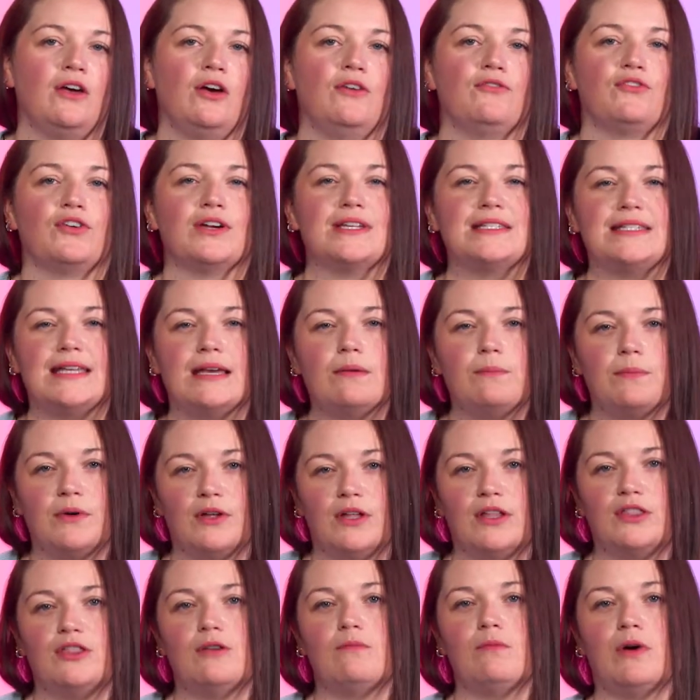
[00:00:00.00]
For
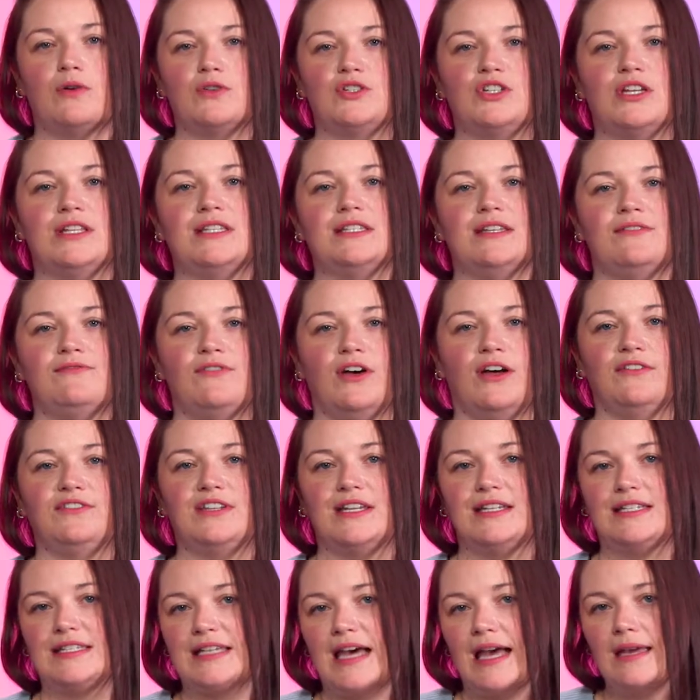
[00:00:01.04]
example, the motions involved
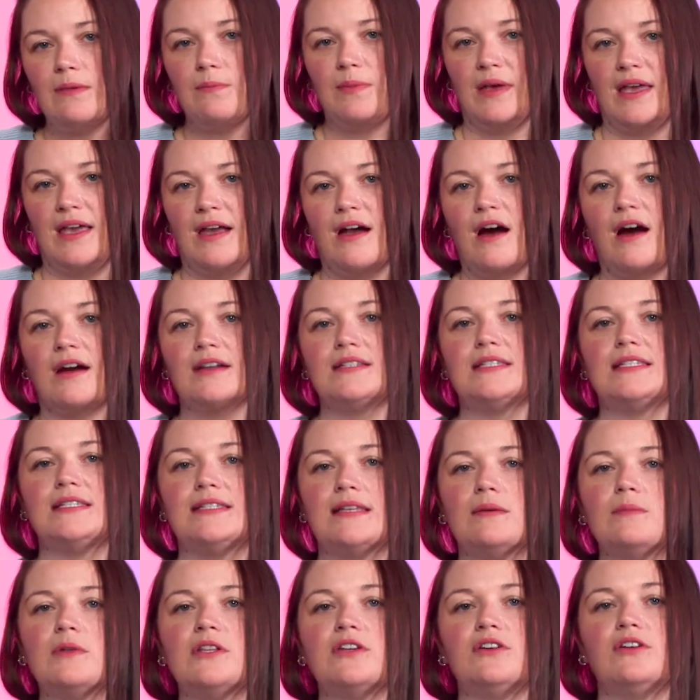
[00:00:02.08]
in typing are
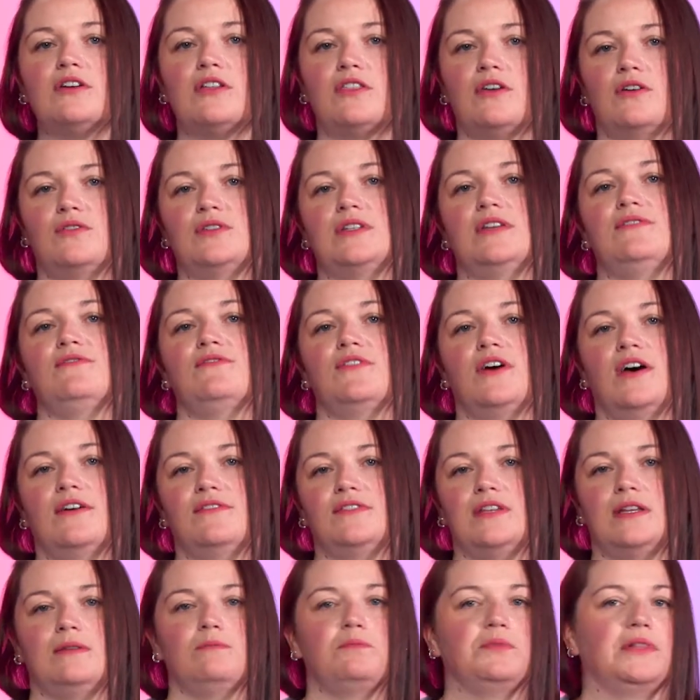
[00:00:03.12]
similar to those
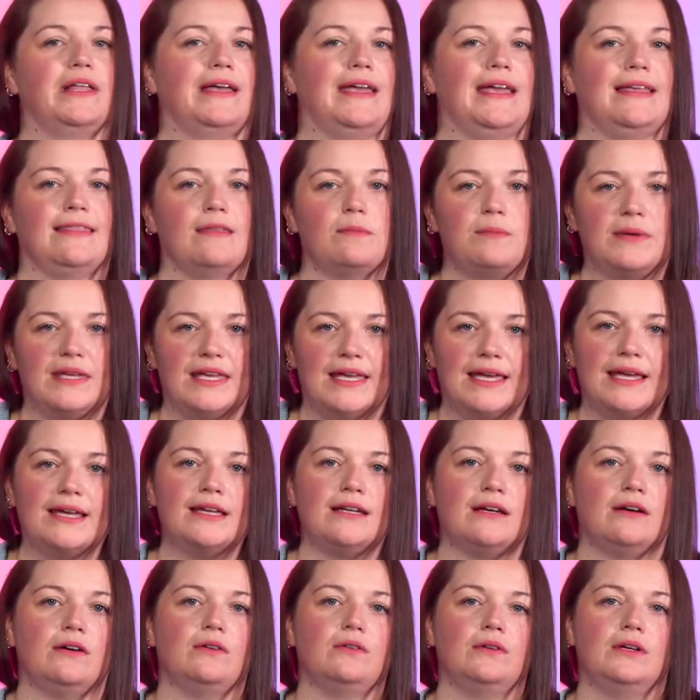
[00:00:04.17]
involved in playing the
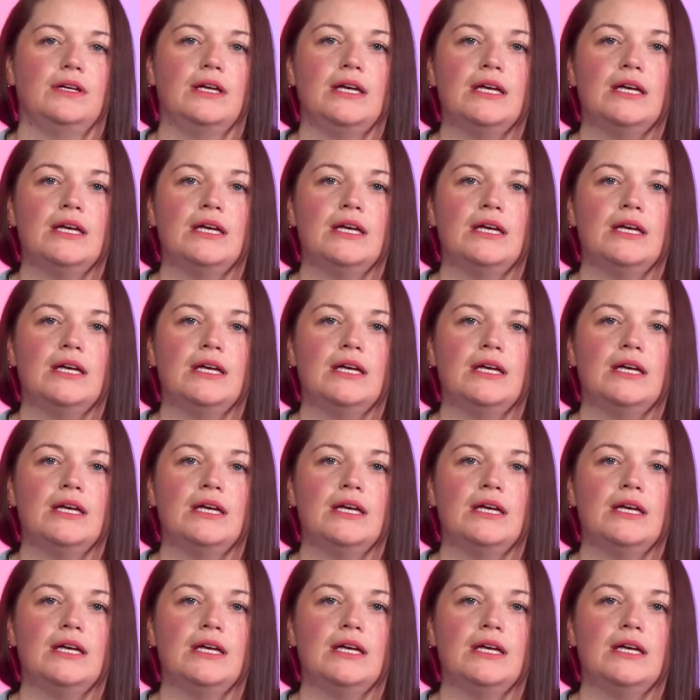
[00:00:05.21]
piano.